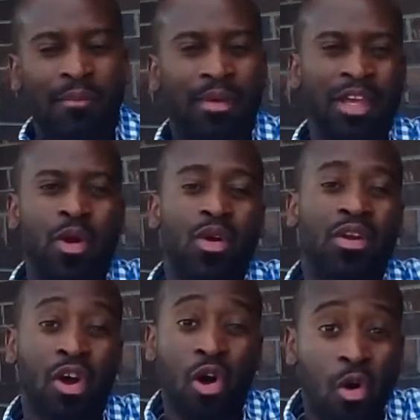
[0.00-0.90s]
But there were
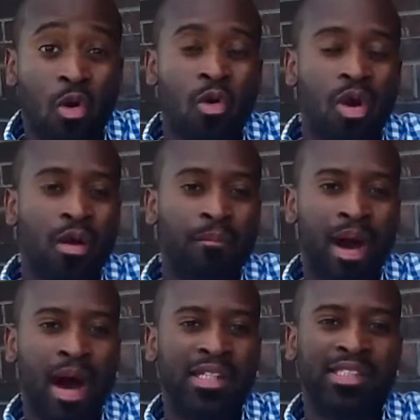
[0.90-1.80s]
no
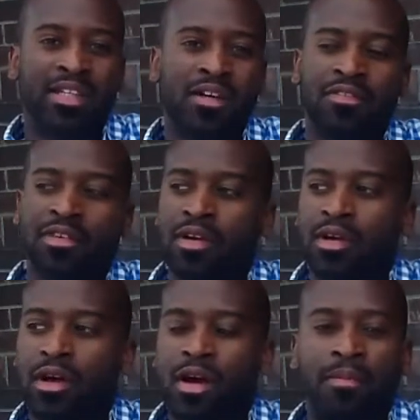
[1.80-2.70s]
positive,
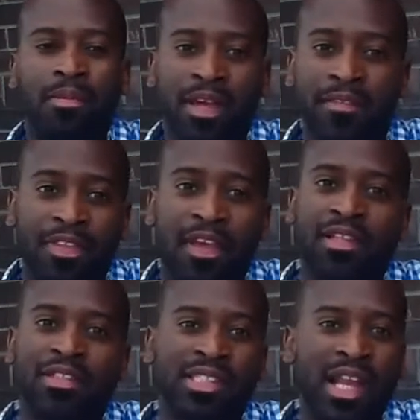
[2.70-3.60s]

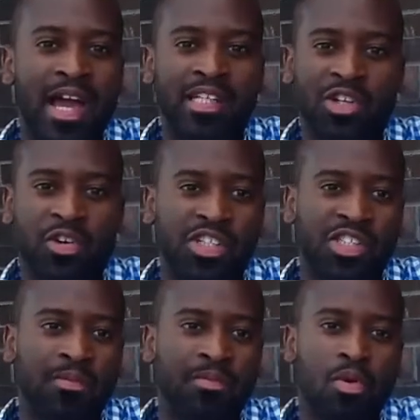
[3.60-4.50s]
uplifting /
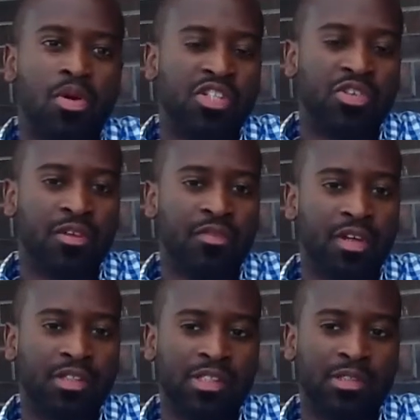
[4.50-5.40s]
Christian poetry
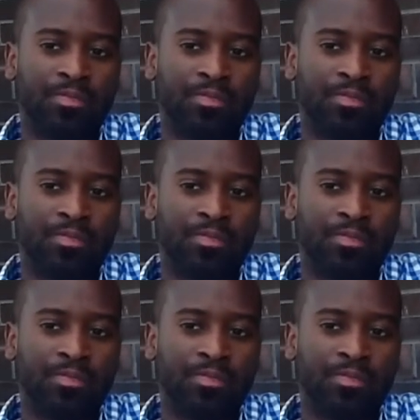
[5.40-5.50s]
events.